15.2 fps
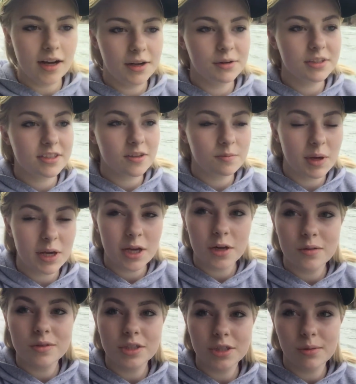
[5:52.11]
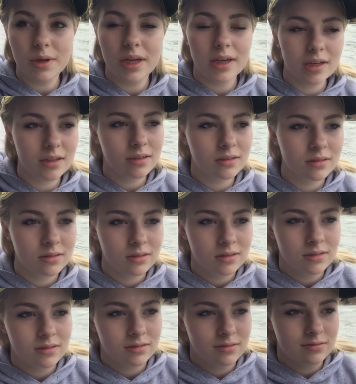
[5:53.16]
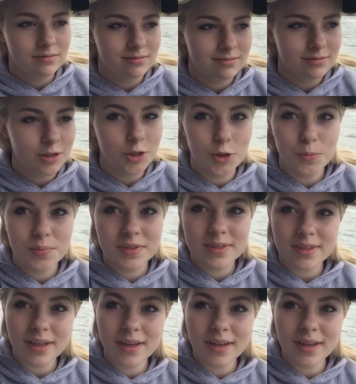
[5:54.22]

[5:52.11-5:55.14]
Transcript: it was of my own doing. Oops.